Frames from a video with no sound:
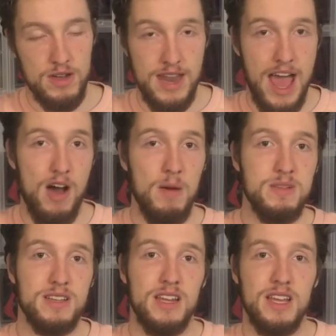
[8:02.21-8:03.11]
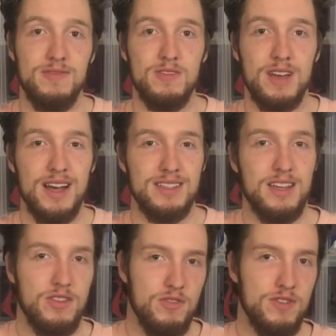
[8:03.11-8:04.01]
Now I'm just gonna give you guys like
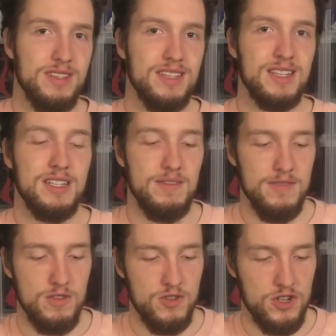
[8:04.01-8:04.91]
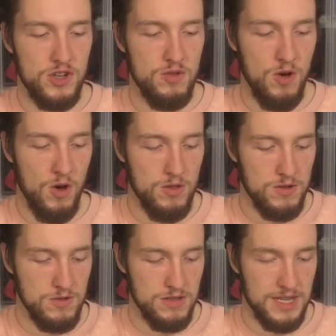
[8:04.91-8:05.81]
a 360 view, show you all the
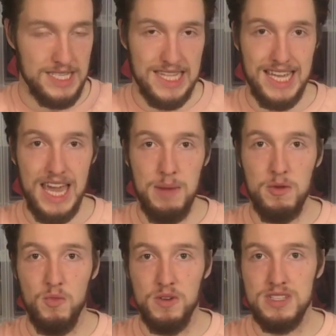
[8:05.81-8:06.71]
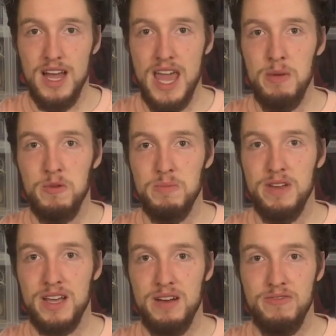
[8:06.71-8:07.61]
little things that the camera was not able to
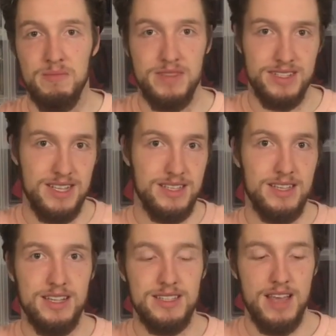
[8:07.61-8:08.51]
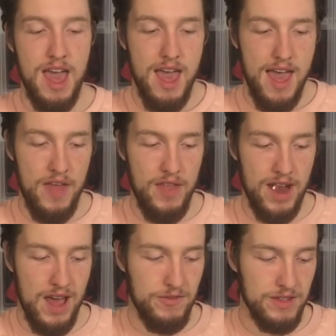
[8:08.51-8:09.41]
pick up from this distance. And then
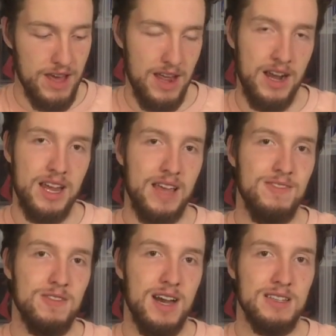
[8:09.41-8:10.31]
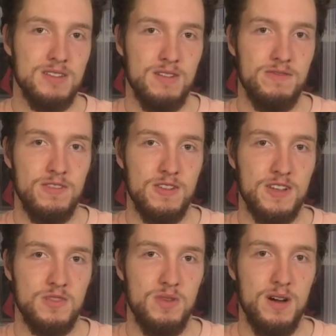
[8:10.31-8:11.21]
after that, I'm gonna give you guys an on-foot look
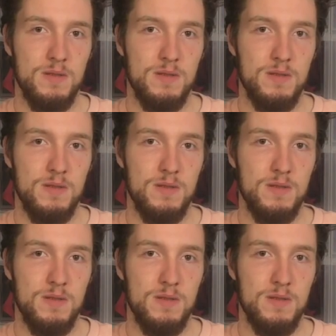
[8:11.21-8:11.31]
as well.